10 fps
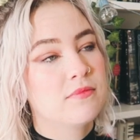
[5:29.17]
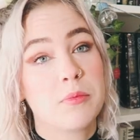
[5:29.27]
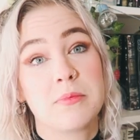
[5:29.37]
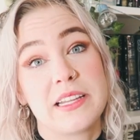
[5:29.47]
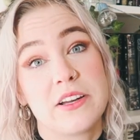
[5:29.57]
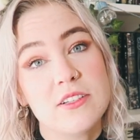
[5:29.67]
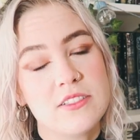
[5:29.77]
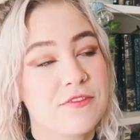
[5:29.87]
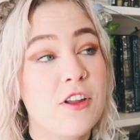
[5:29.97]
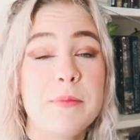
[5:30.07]
Probably
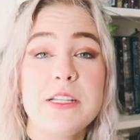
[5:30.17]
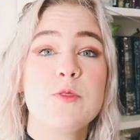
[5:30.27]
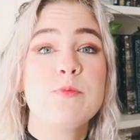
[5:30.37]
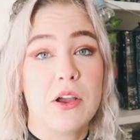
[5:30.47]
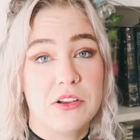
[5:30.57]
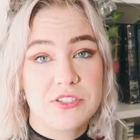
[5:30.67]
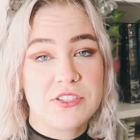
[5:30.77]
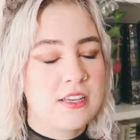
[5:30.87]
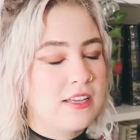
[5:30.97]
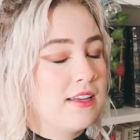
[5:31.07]
not. I've not been spoiled,